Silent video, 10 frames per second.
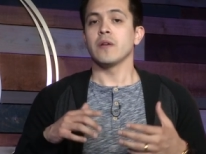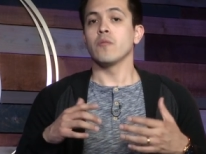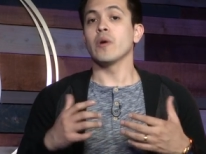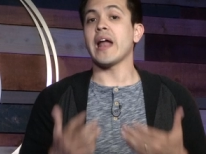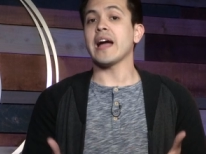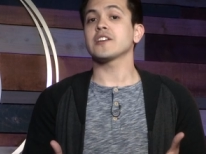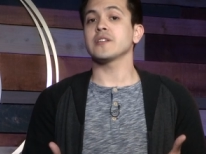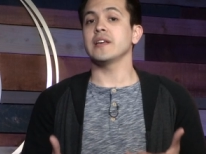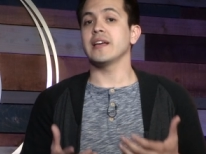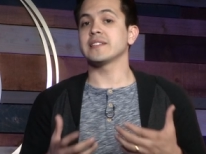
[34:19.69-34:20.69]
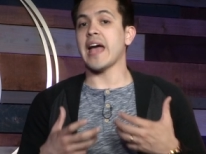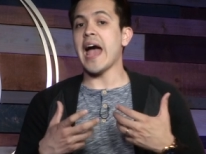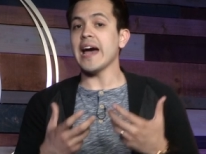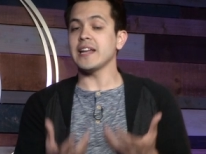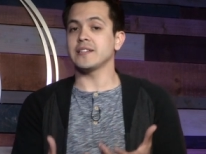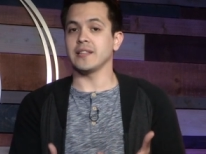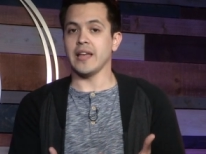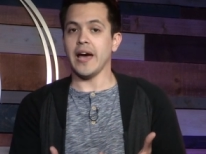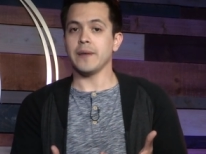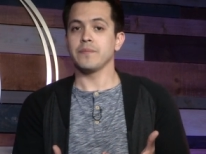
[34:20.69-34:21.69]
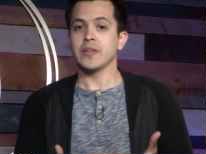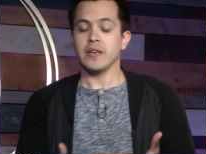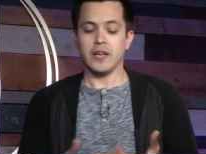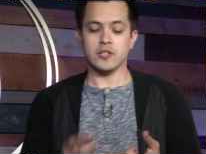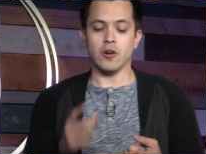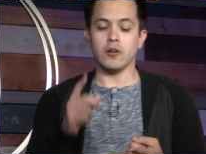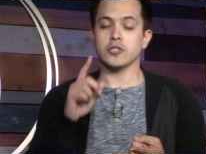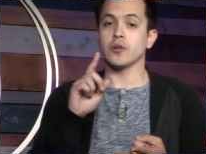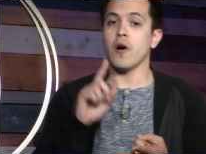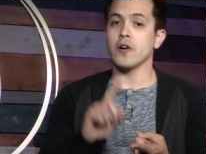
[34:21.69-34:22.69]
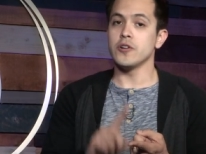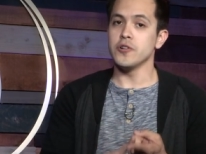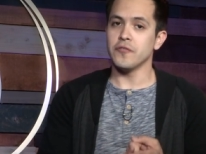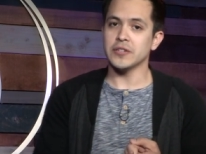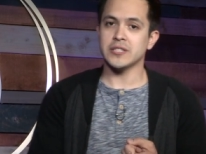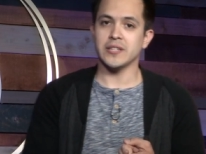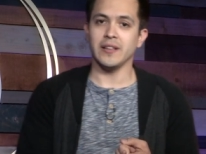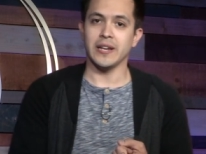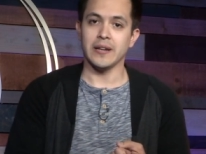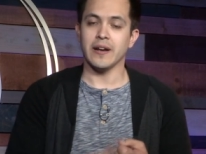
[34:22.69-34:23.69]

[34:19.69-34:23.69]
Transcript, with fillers: what actually is added to that is also our new facility.